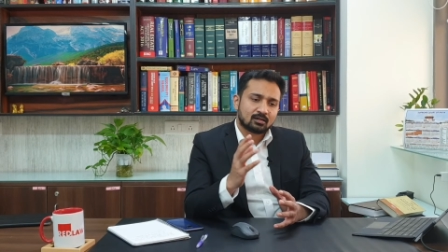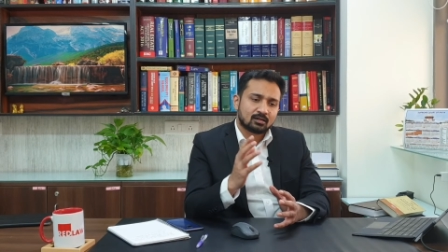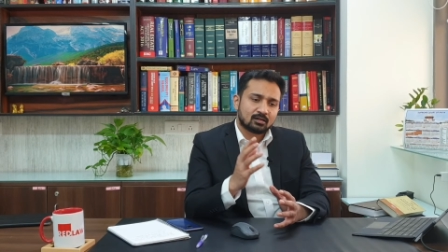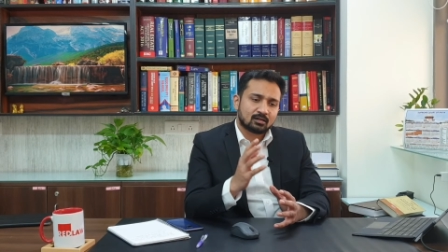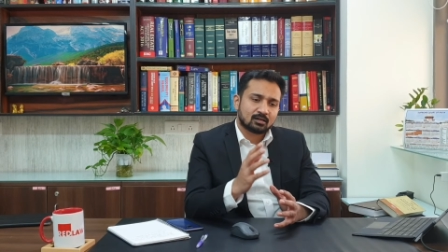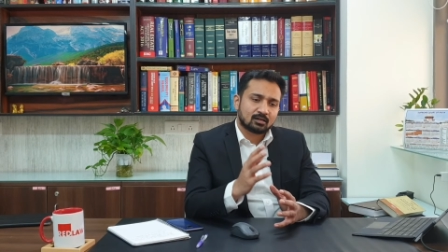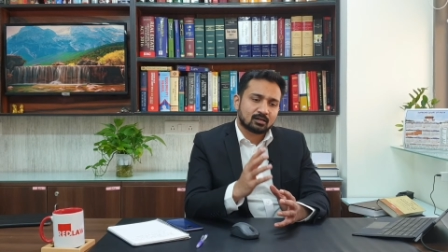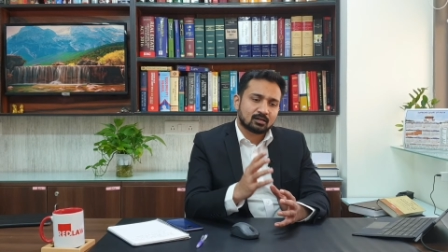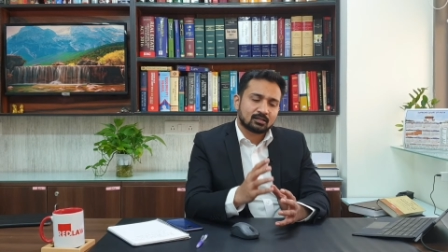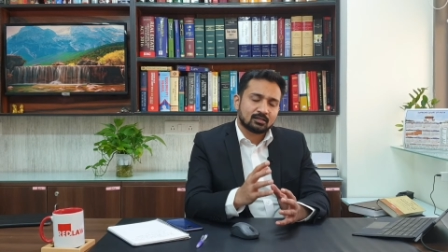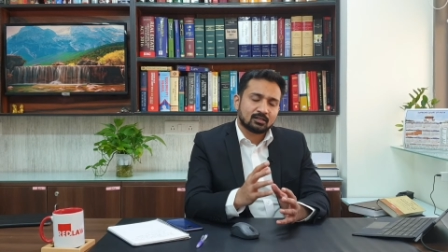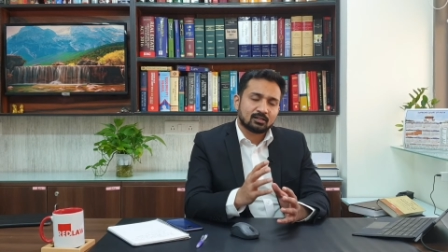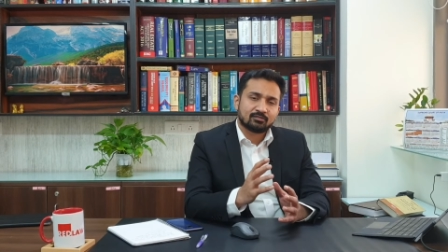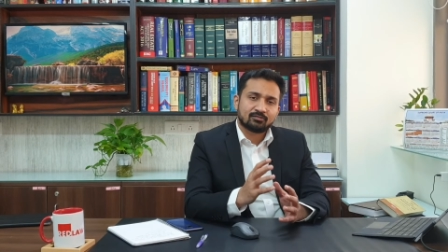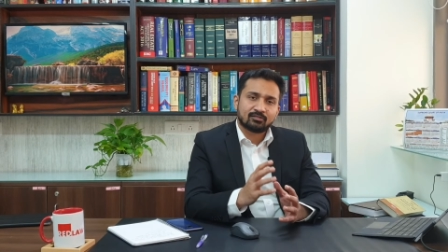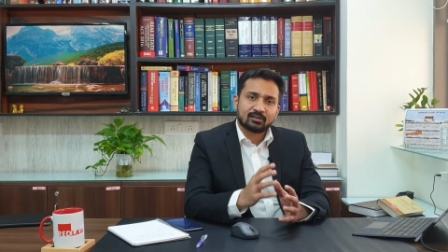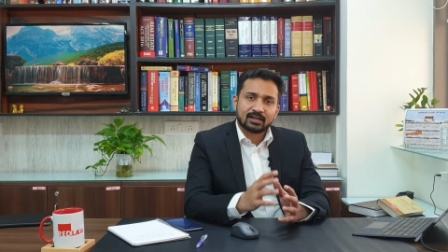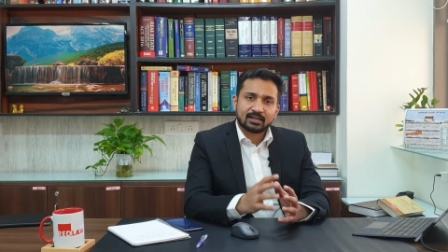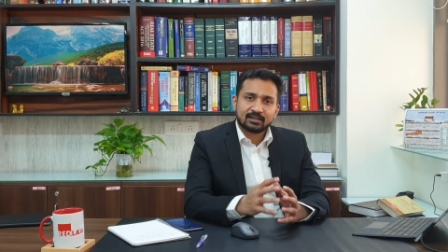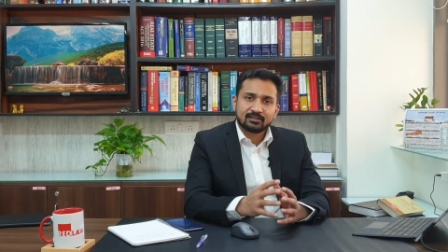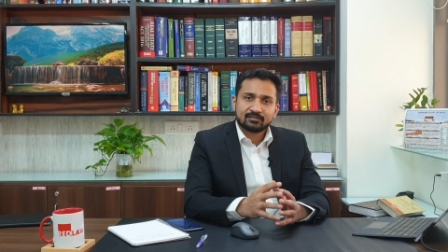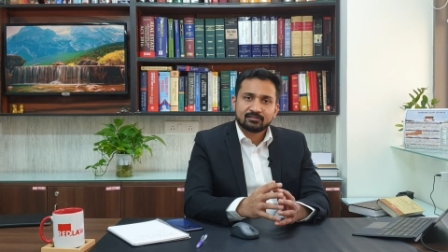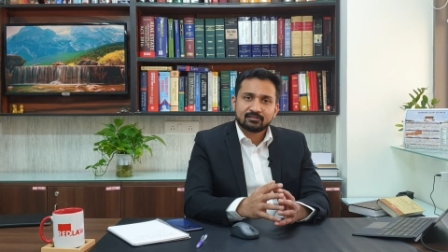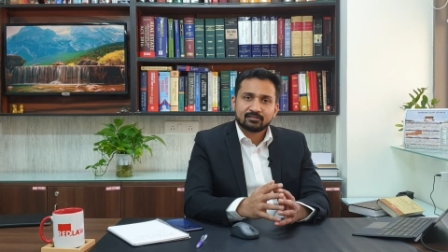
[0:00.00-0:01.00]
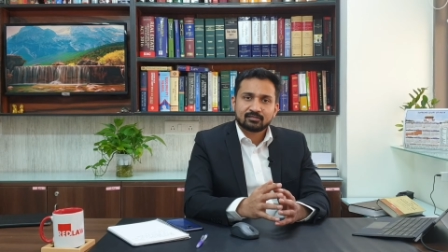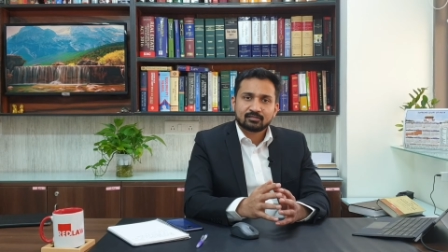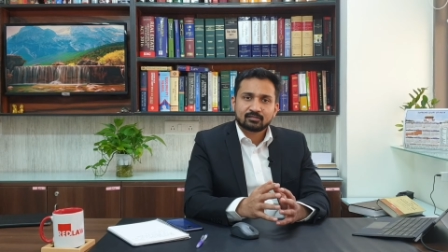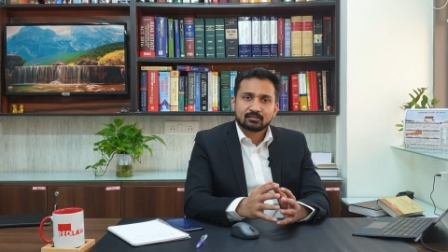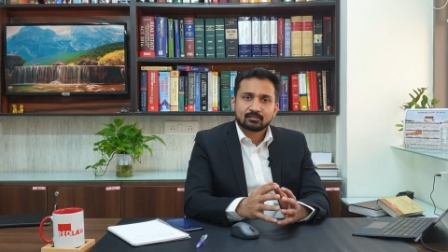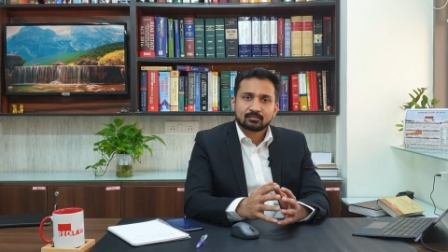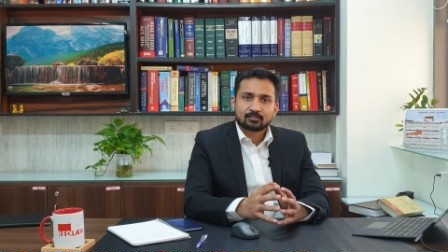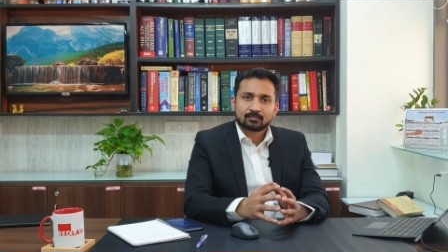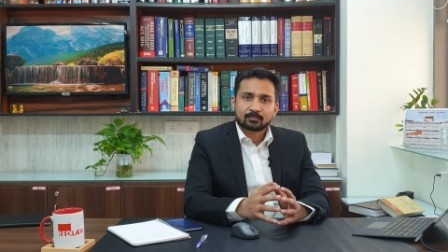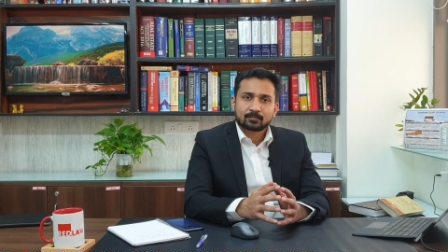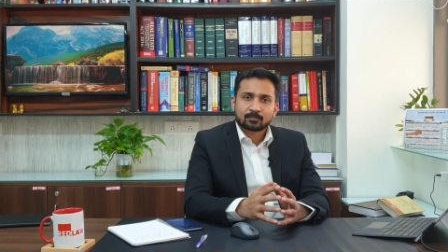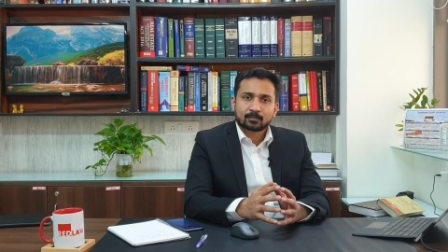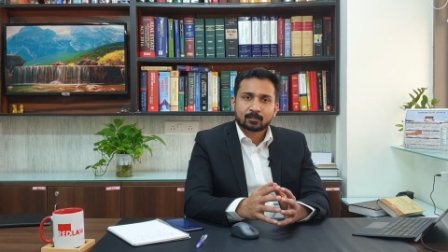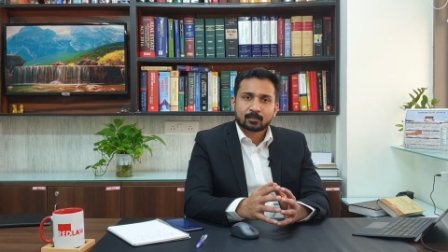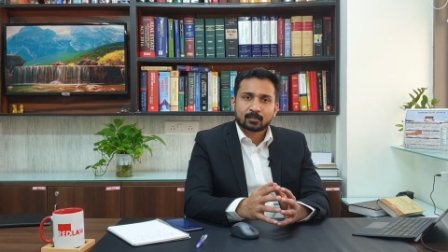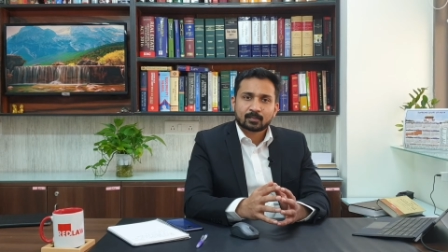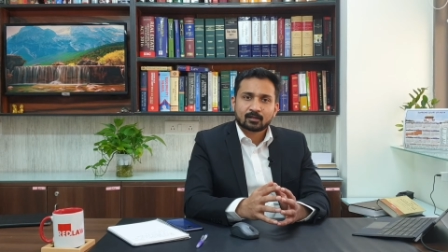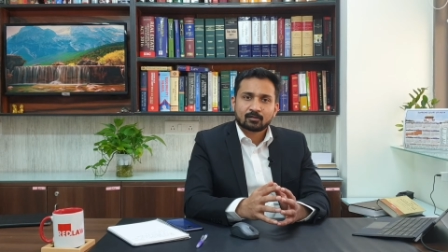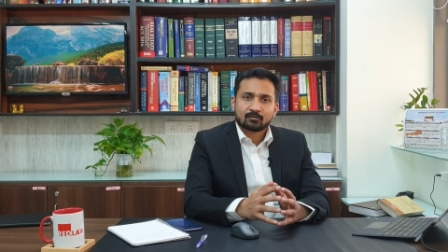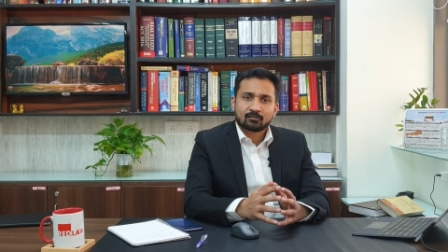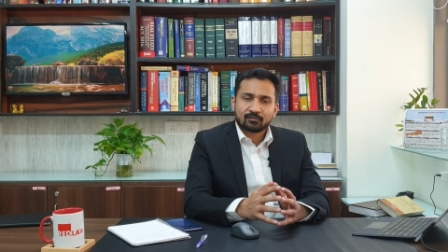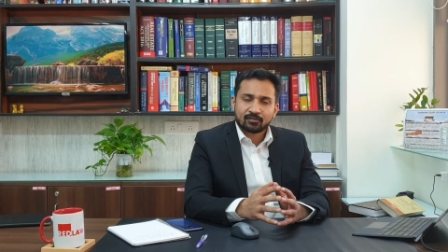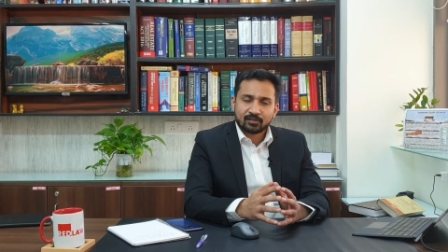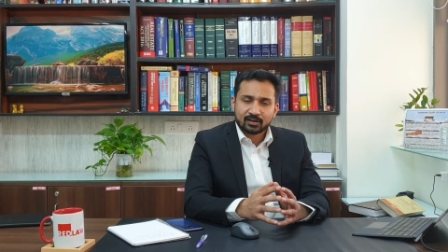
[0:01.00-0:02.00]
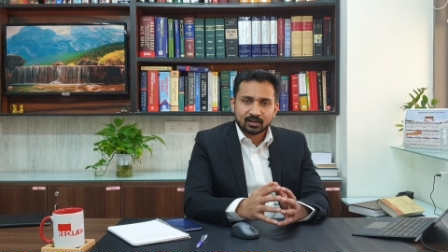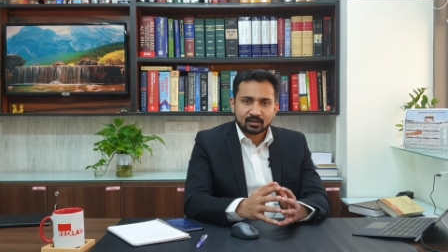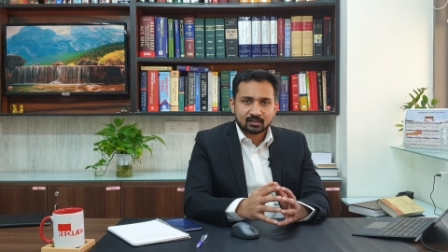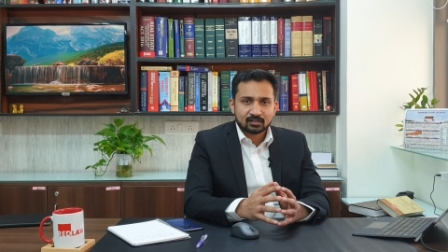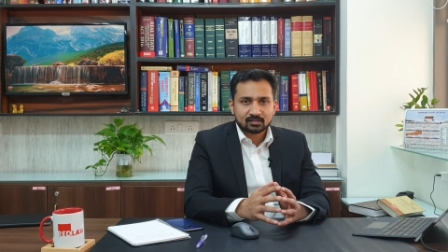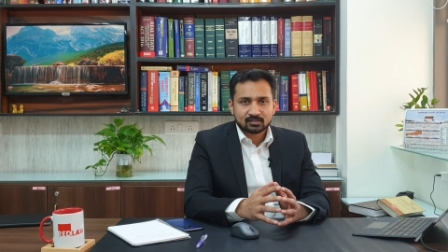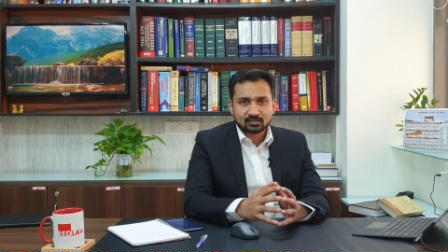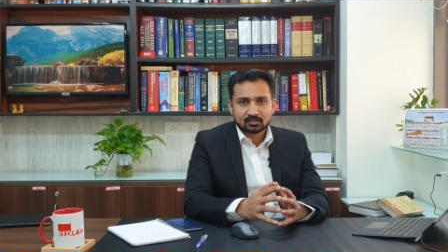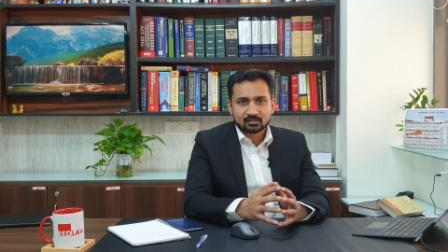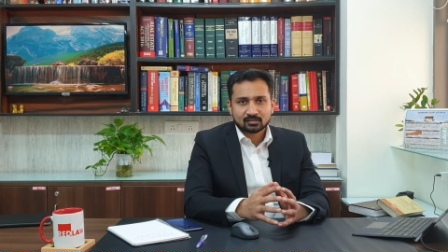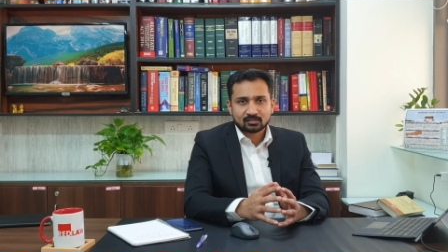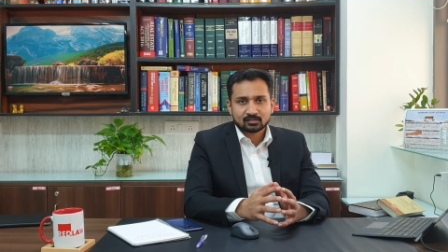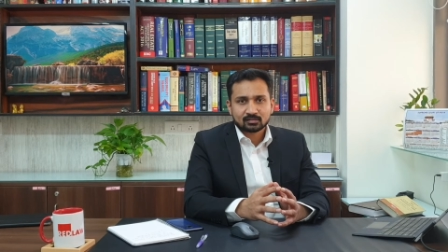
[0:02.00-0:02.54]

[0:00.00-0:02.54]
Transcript: uh, the wife fears